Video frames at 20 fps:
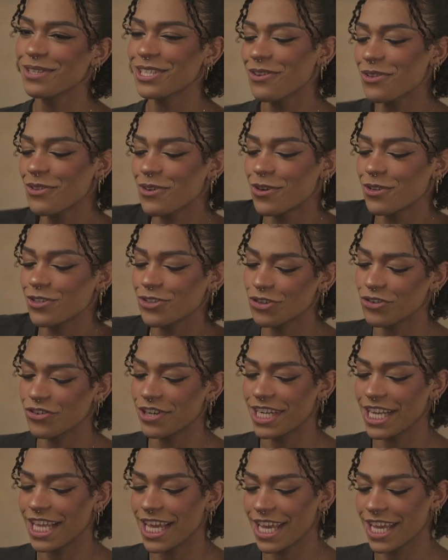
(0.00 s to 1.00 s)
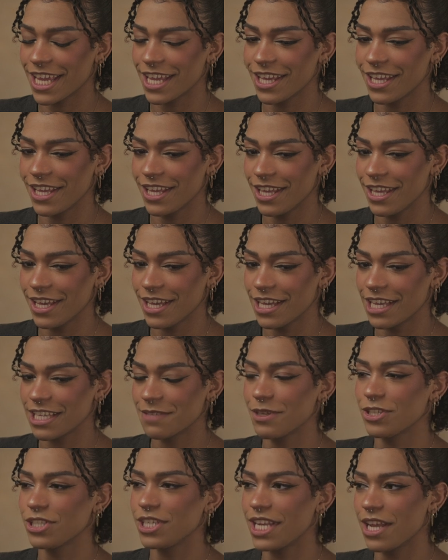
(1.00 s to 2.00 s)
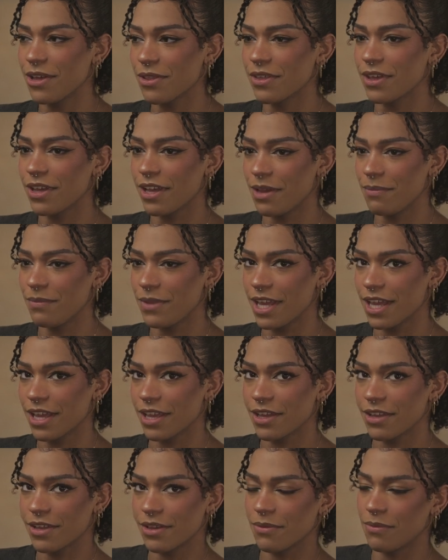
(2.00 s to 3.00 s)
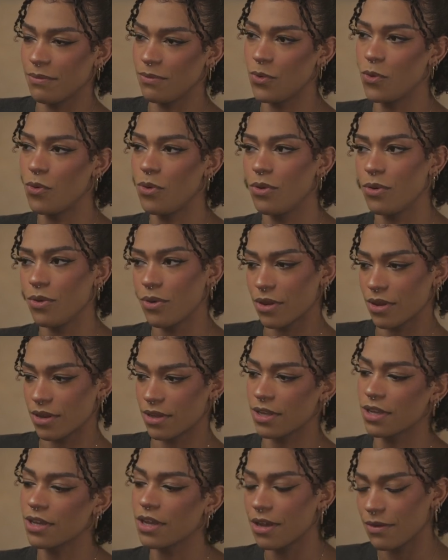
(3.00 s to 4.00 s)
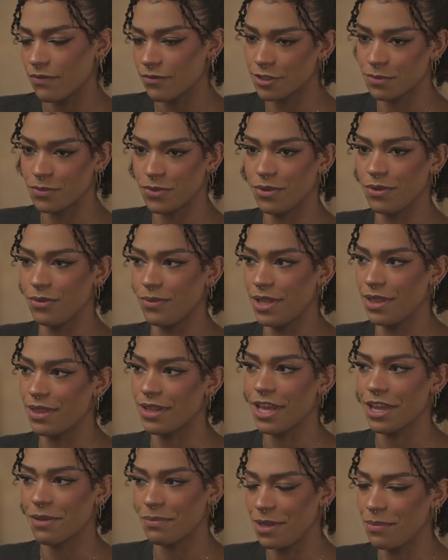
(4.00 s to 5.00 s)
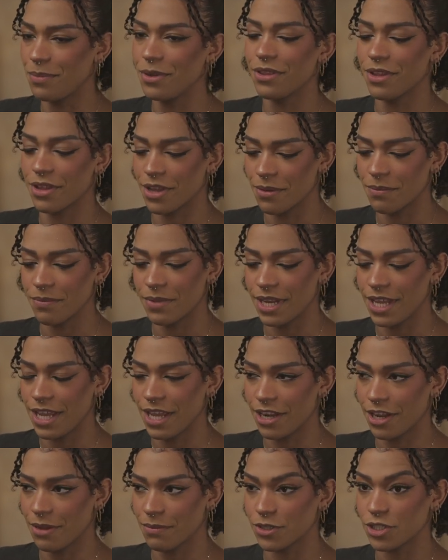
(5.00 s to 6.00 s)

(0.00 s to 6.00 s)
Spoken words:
say on the contrary, like especially now that I'm like more comfortable with like people in the company and I'm